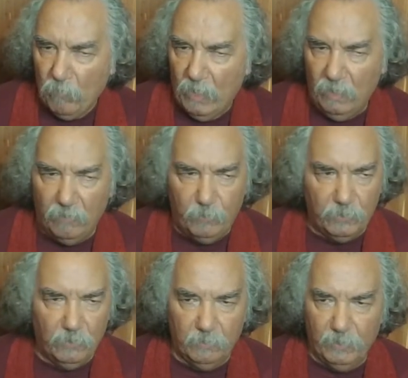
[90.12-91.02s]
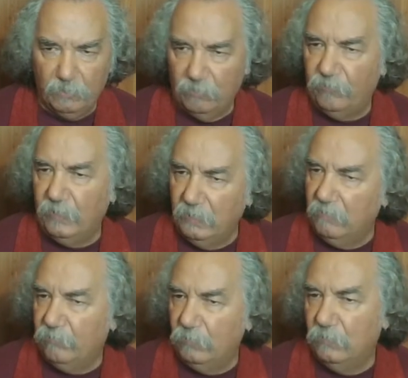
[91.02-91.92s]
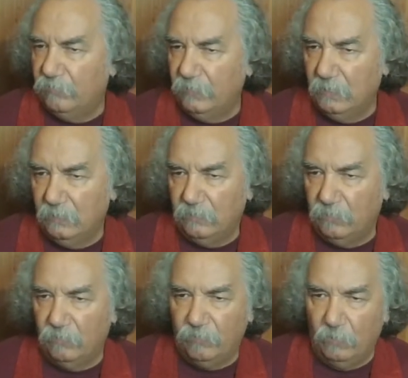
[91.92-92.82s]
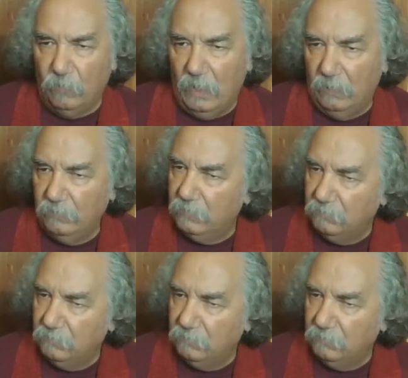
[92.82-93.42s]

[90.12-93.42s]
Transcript: Now, if we're talking about good feeling, good feeling is good for a while.